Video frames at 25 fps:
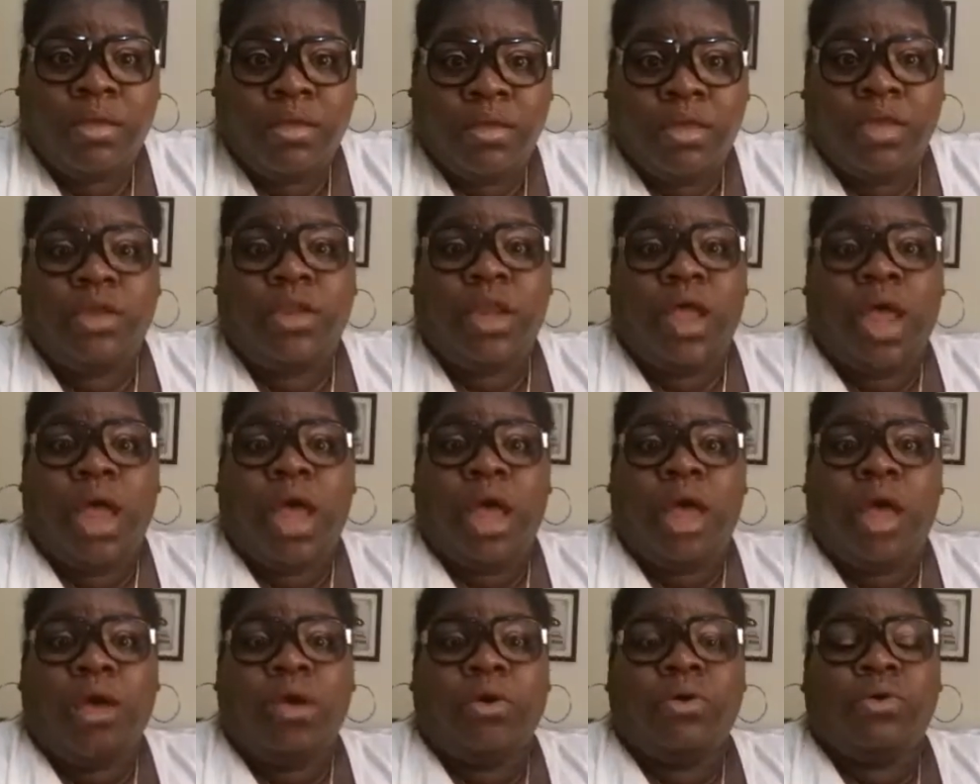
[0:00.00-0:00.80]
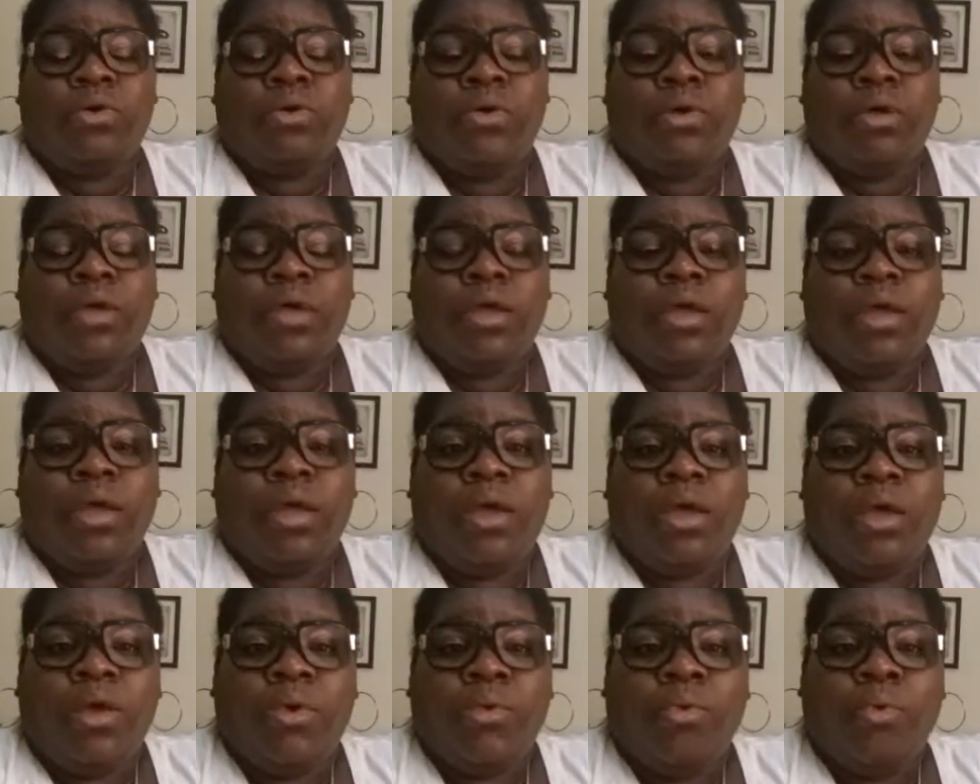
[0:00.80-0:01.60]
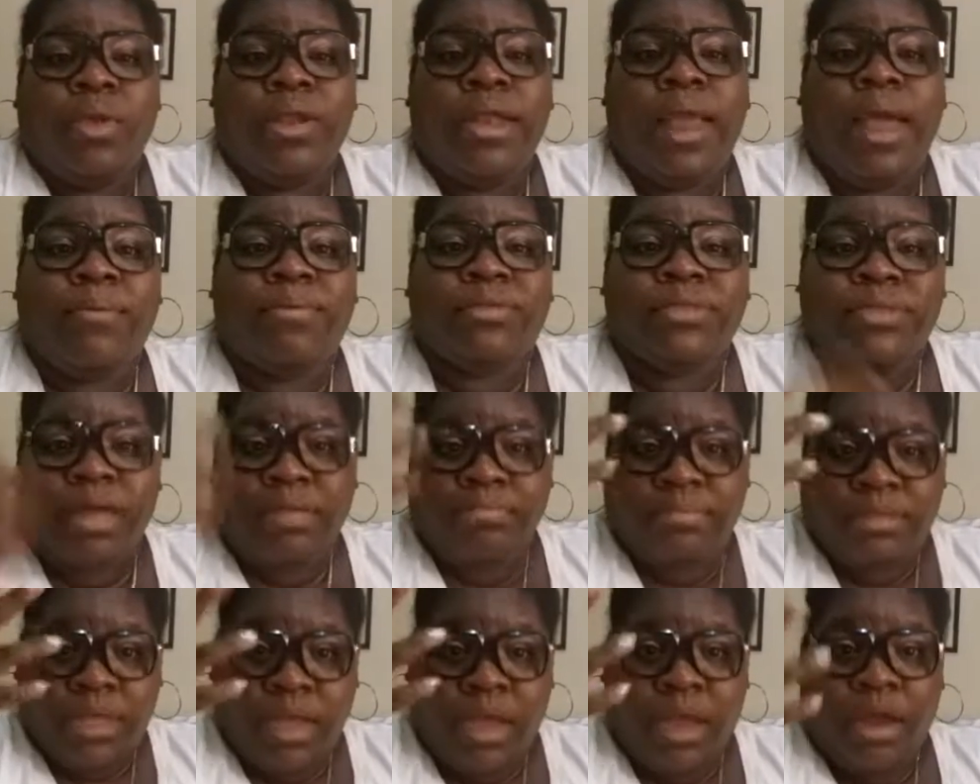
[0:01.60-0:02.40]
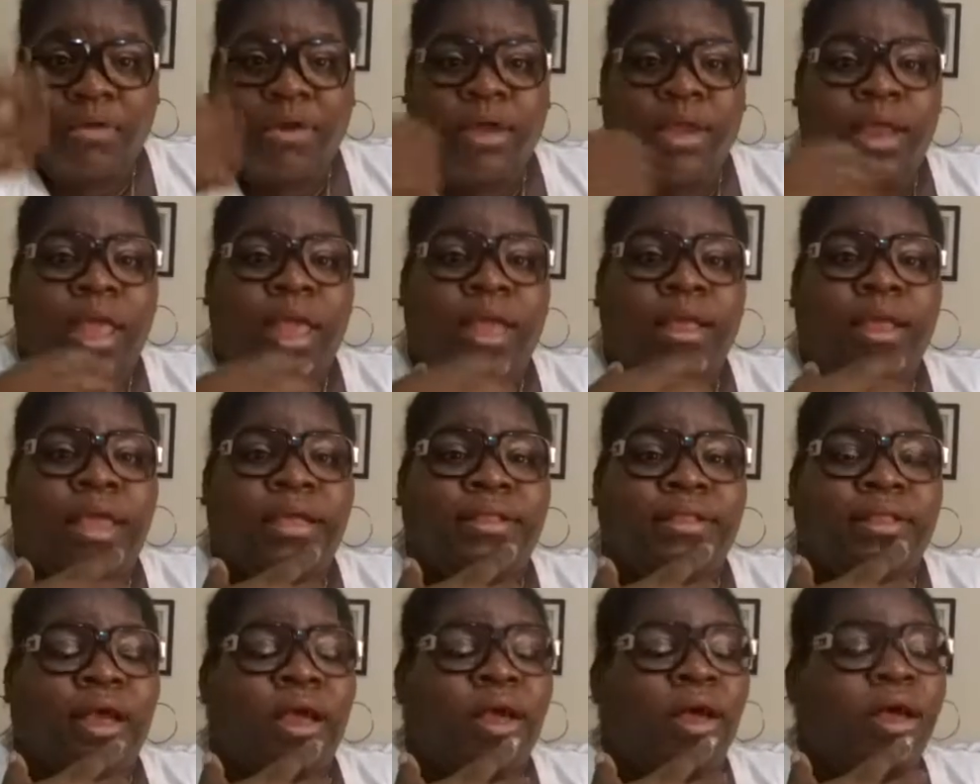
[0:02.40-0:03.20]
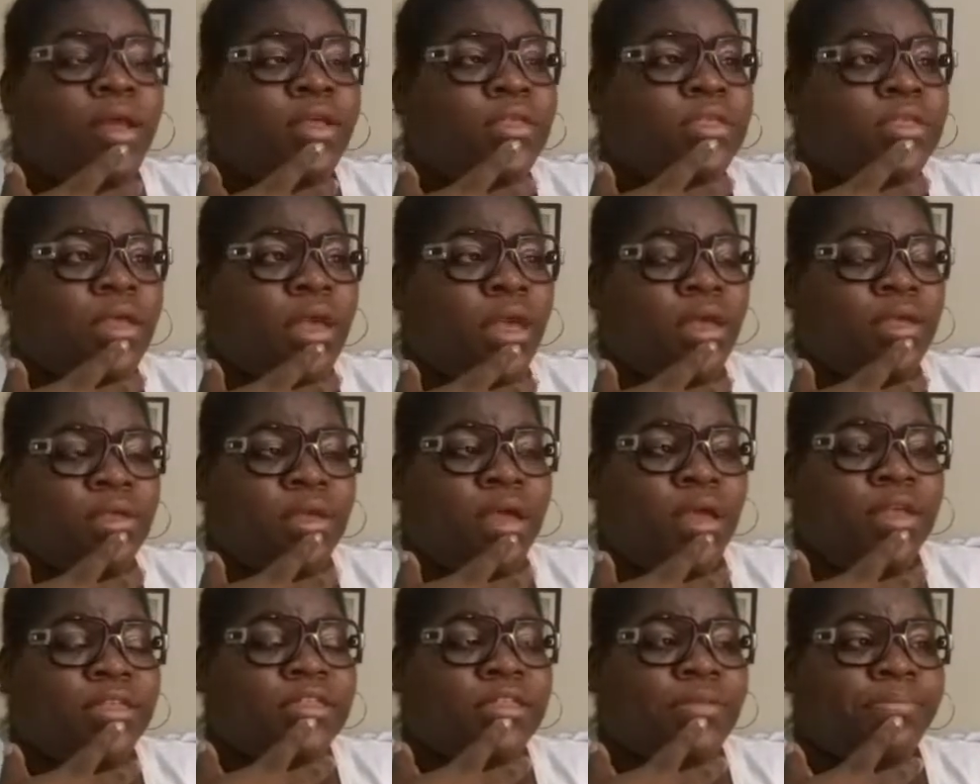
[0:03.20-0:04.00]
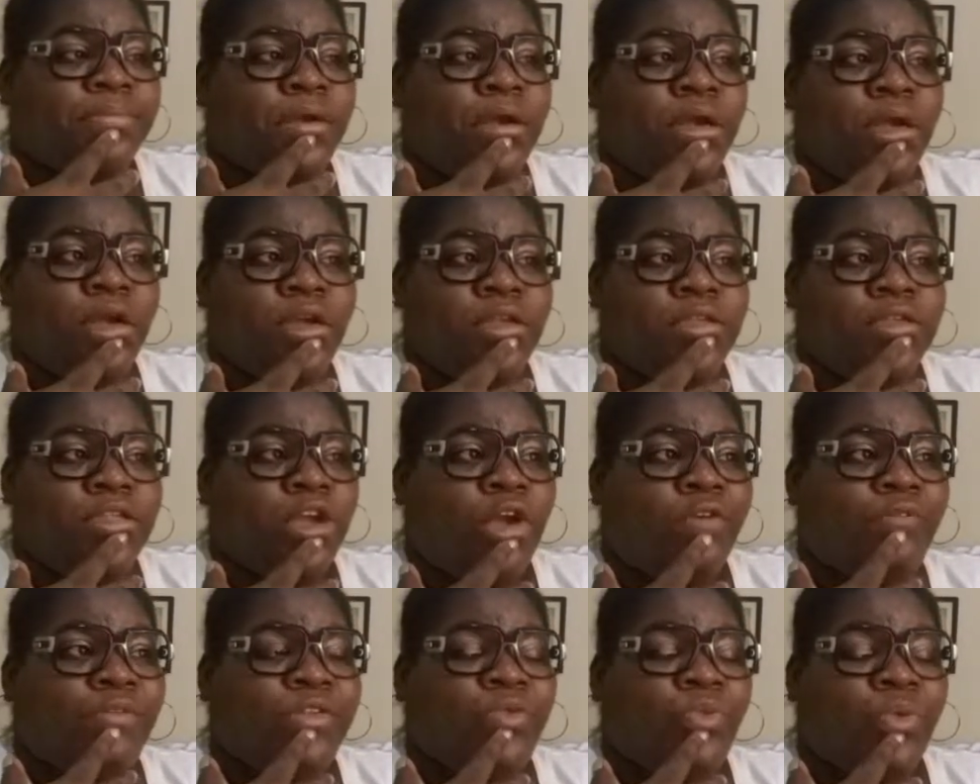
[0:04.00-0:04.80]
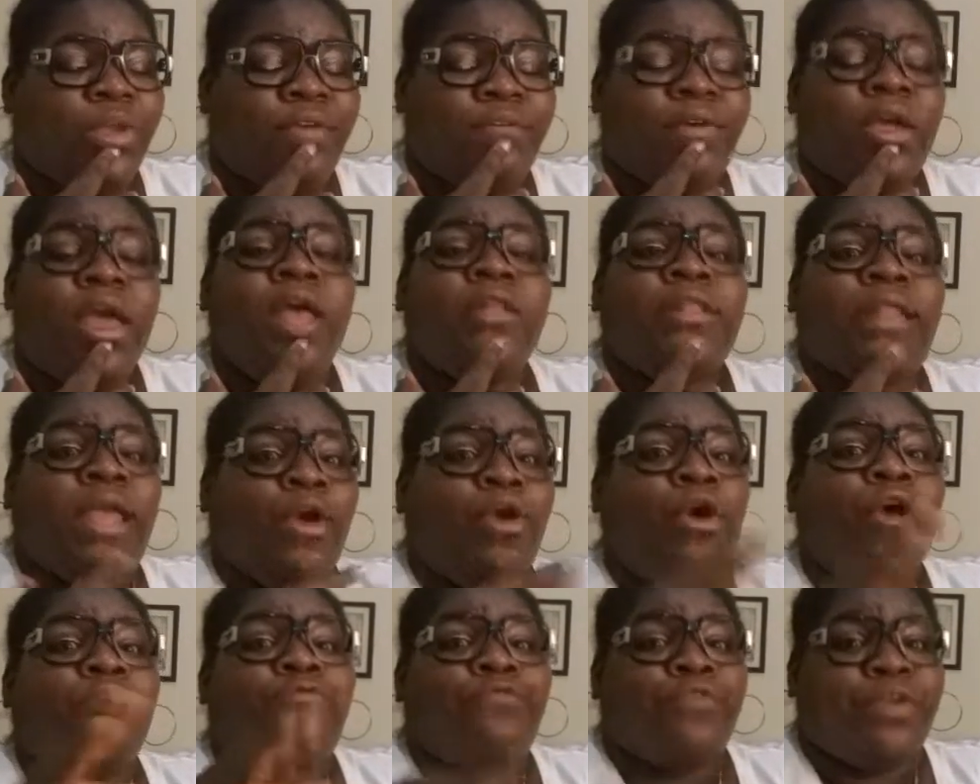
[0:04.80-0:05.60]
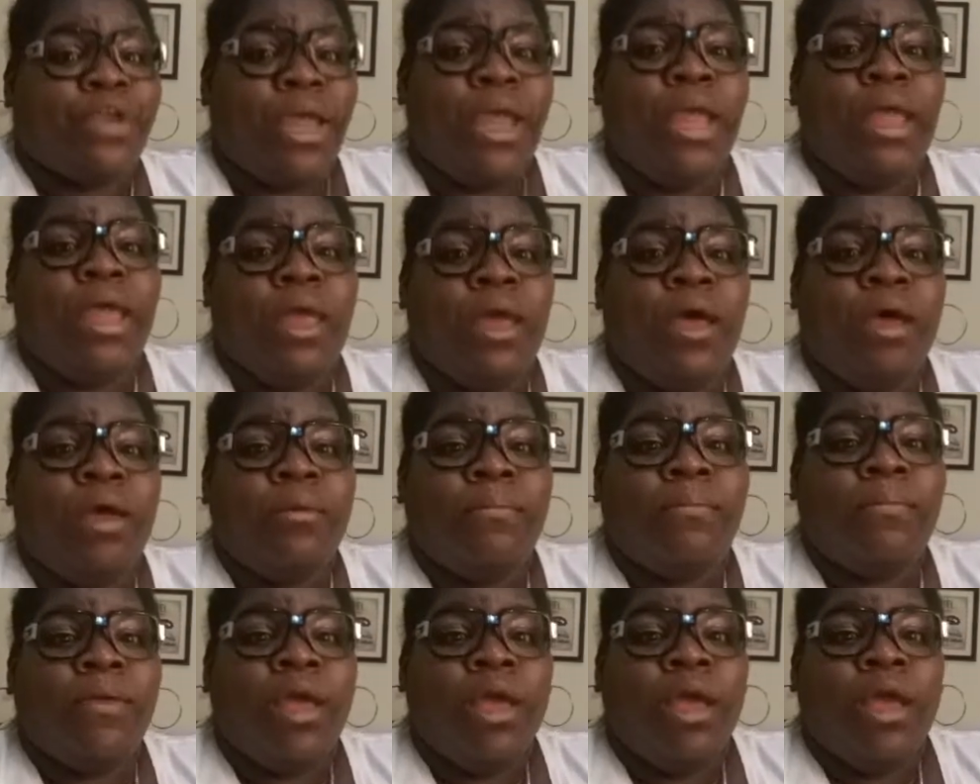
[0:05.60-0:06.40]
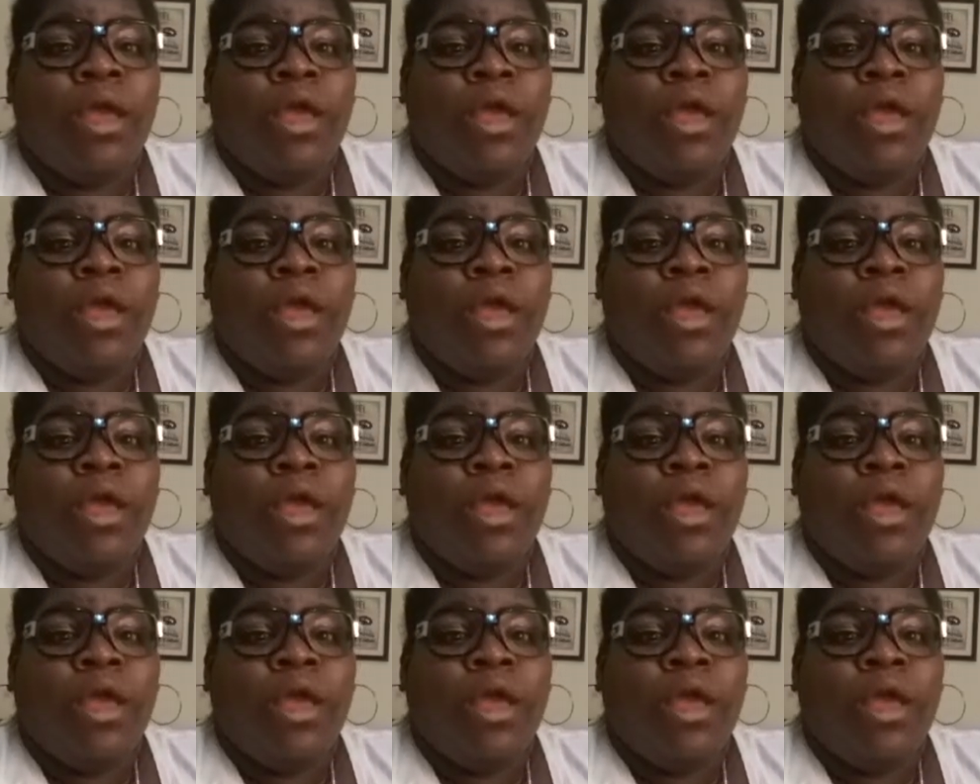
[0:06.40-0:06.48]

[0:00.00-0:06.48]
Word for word: you know, when I was up there at the customer service, whatever, they offered him,